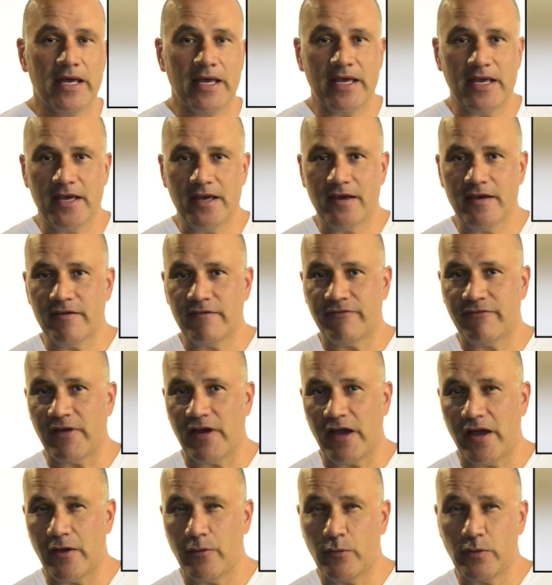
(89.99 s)
If
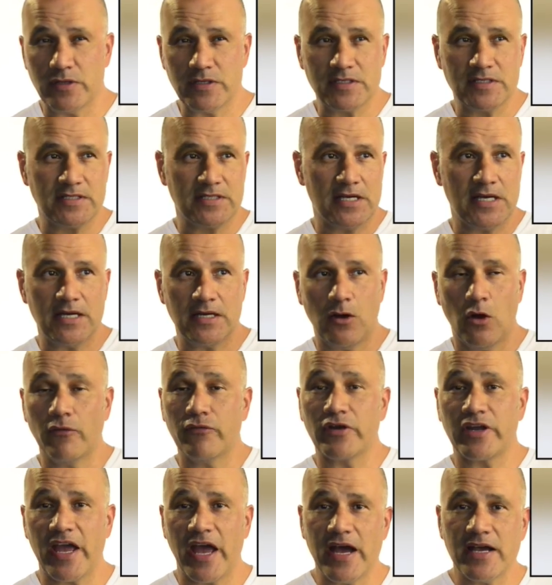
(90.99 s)
it was
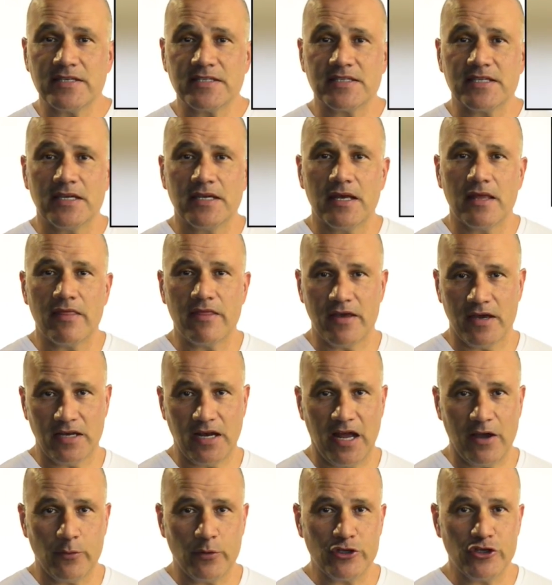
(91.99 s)
overcast, then
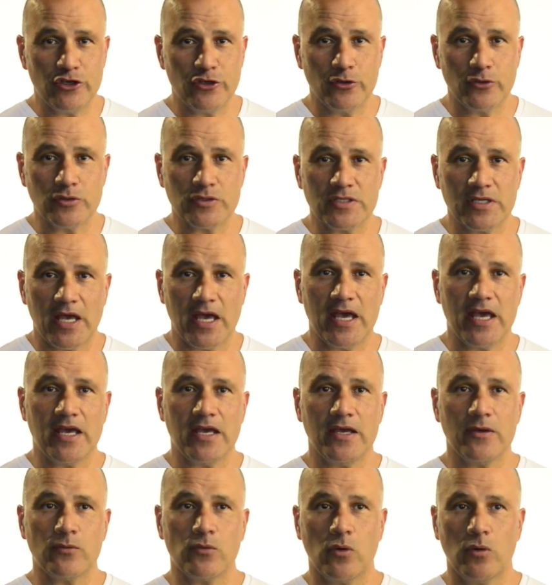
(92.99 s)
I would use
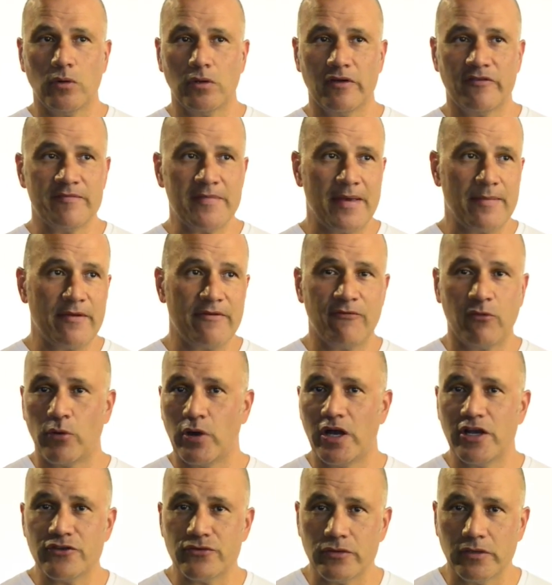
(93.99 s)
a roll of maybe
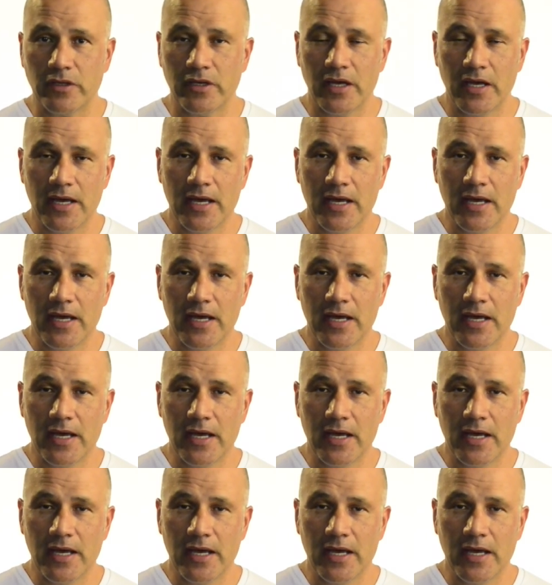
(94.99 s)
400.